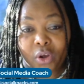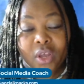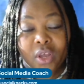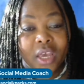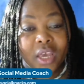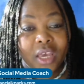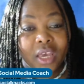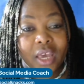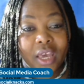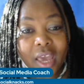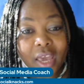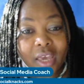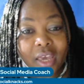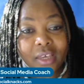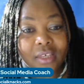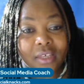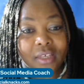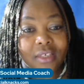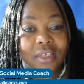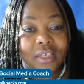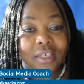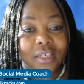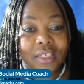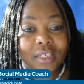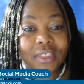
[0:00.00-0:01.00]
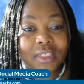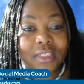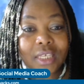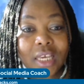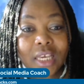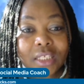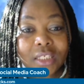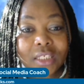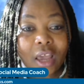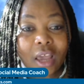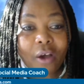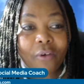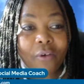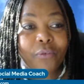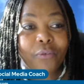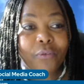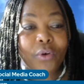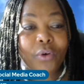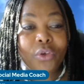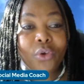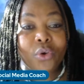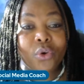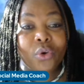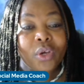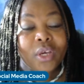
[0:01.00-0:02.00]
hey, it's easier for
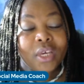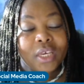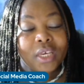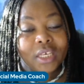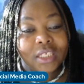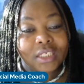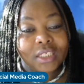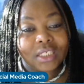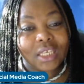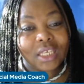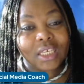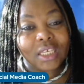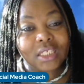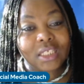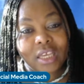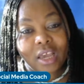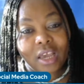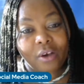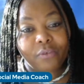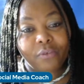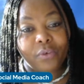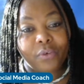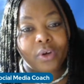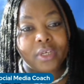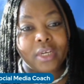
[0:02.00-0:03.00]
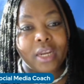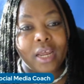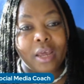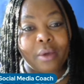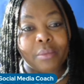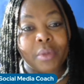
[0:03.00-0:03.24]
you, it's easier for them.